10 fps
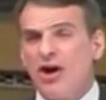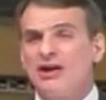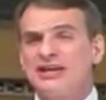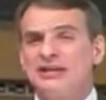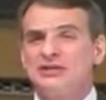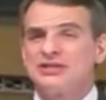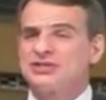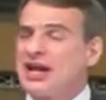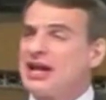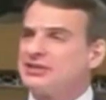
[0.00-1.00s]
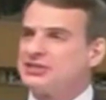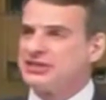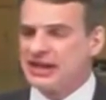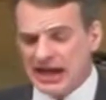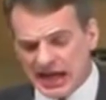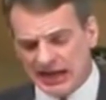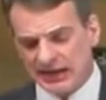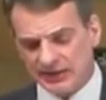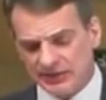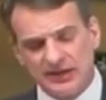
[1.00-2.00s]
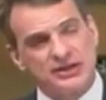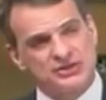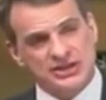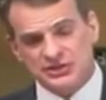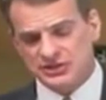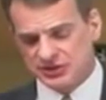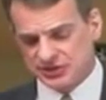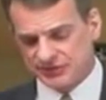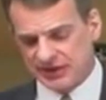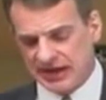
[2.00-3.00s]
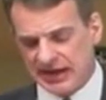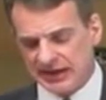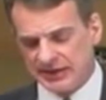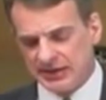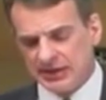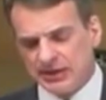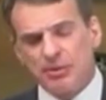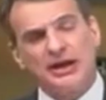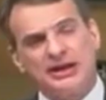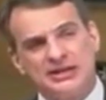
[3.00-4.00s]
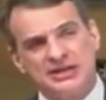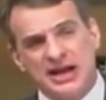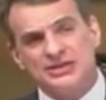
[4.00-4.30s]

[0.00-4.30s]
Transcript: Hawking does not deny the existence of God, but he